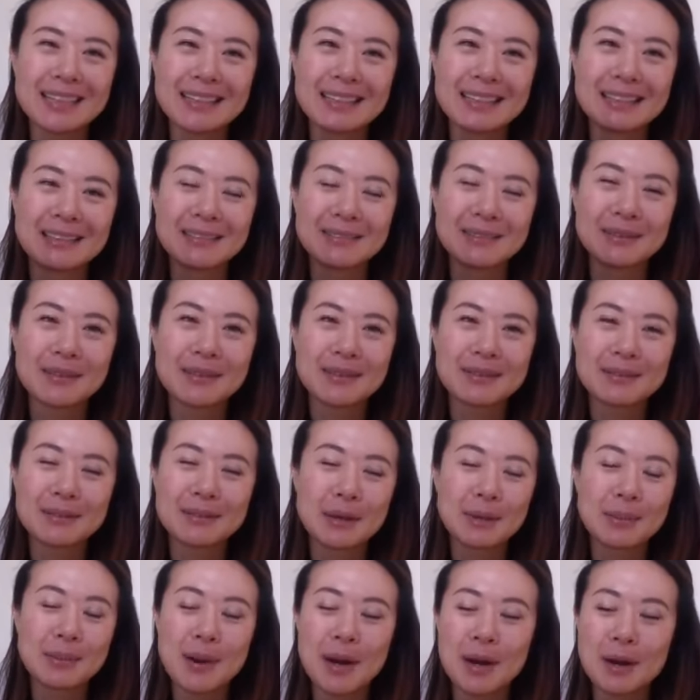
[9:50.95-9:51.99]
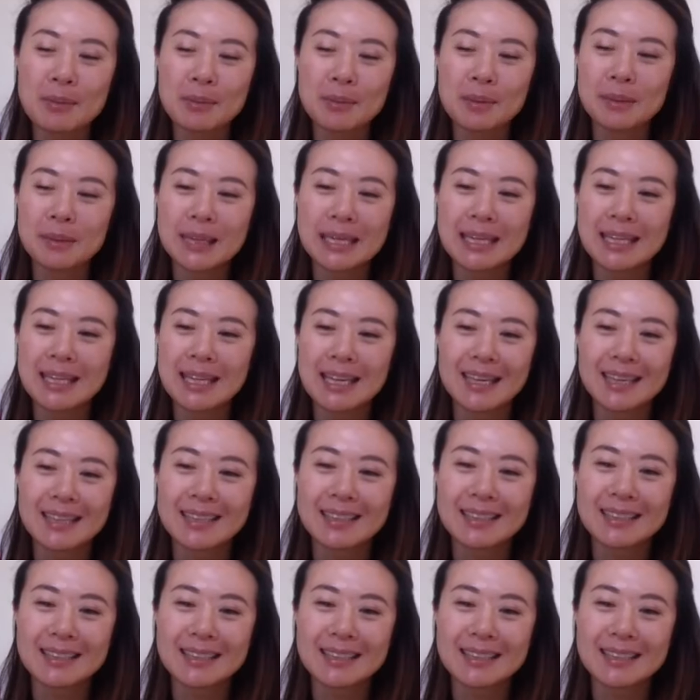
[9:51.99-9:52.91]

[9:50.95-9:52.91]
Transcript: They're probably like